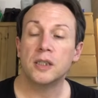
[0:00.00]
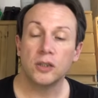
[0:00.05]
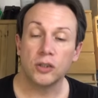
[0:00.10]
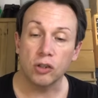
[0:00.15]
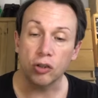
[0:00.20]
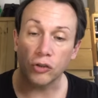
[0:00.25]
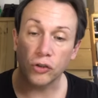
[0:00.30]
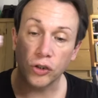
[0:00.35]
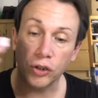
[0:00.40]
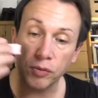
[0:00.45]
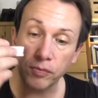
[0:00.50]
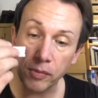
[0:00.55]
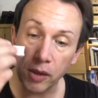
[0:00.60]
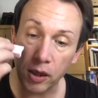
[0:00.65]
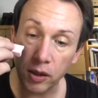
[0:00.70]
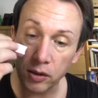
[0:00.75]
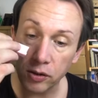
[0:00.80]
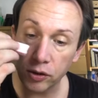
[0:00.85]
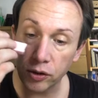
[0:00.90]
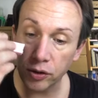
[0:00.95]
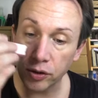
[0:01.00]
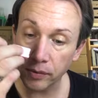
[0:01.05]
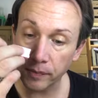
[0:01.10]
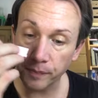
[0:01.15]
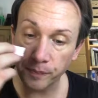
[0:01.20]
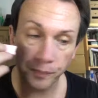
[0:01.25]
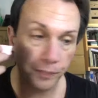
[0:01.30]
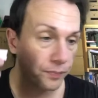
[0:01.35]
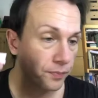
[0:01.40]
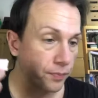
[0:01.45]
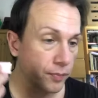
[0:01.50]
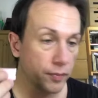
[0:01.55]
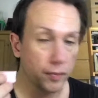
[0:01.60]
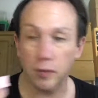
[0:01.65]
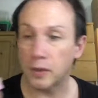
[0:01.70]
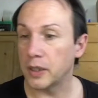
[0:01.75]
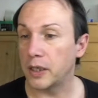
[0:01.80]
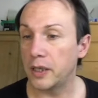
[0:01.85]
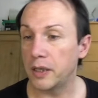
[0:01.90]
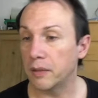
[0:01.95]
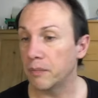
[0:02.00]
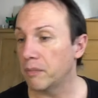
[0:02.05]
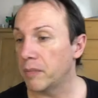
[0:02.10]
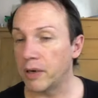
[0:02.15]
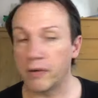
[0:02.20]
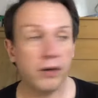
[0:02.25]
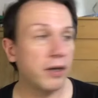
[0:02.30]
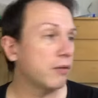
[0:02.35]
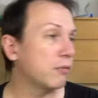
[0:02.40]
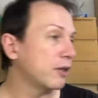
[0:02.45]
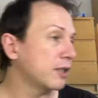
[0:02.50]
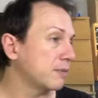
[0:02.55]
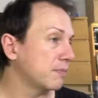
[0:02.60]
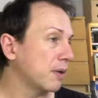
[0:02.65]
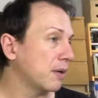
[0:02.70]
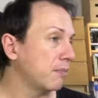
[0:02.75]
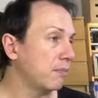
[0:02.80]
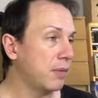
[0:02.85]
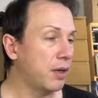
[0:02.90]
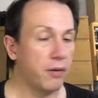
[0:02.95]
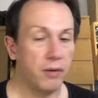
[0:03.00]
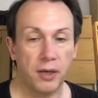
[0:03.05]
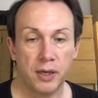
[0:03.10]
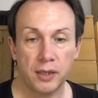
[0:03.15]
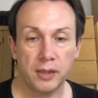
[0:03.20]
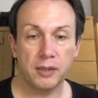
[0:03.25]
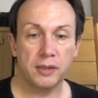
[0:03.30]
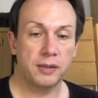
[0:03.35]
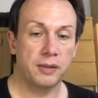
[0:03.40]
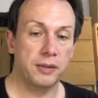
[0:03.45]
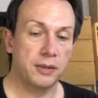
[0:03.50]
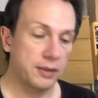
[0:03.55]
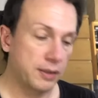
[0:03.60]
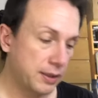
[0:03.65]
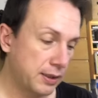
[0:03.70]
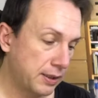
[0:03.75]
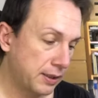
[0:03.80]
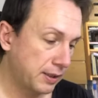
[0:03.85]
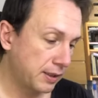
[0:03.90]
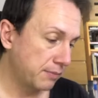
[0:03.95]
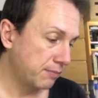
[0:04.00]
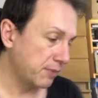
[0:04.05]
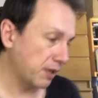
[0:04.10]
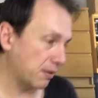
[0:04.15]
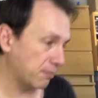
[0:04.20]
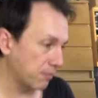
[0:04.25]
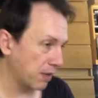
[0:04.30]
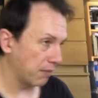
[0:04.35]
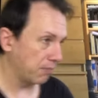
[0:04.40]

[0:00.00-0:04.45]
Not too much. I need a mirror. Where's my mirror? Get my